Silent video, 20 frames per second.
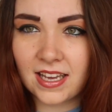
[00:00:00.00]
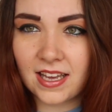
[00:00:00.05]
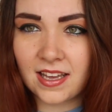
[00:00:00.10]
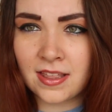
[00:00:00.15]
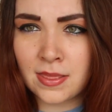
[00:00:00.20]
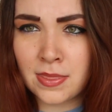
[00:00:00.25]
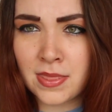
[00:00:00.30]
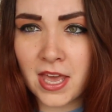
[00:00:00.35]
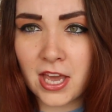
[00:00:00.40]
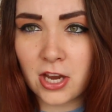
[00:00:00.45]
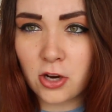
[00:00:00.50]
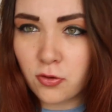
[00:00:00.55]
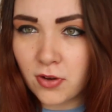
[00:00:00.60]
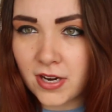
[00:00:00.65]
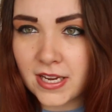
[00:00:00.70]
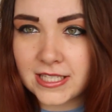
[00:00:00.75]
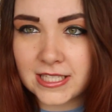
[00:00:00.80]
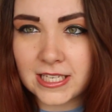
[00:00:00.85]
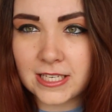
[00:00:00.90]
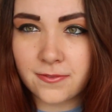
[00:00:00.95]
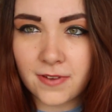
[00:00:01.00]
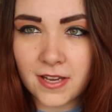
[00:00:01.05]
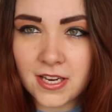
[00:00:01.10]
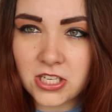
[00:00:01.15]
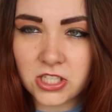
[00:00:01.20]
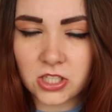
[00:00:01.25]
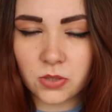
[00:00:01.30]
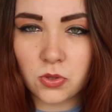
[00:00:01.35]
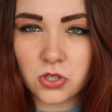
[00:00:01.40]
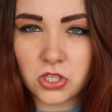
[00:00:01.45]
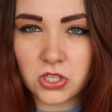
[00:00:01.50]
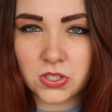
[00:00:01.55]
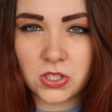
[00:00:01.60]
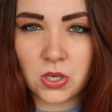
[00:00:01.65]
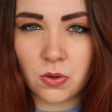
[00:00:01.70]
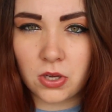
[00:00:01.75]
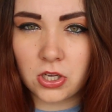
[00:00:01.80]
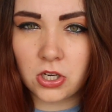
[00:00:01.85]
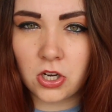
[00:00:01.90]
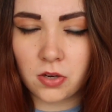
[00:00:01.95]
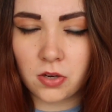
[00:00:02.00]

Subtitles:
and their crazy adventure which is going